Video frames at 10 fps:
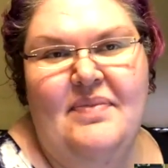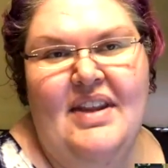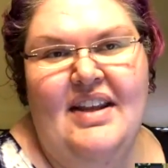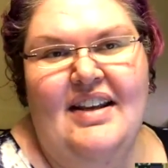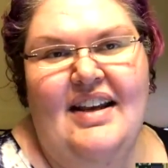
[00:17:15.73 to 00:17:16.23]

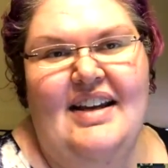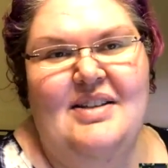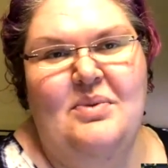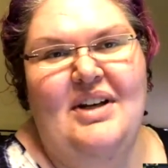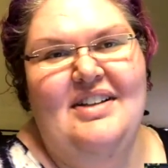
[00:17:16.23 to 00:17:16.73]
as well
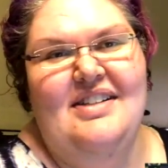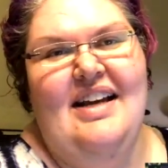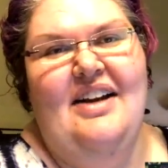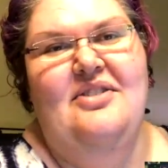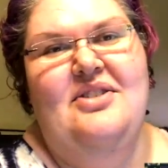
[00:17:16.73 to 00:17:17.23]
as how
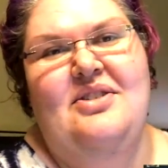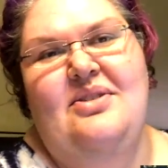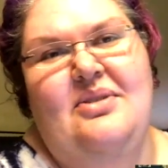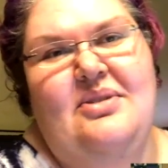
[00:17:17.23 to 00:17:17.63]
to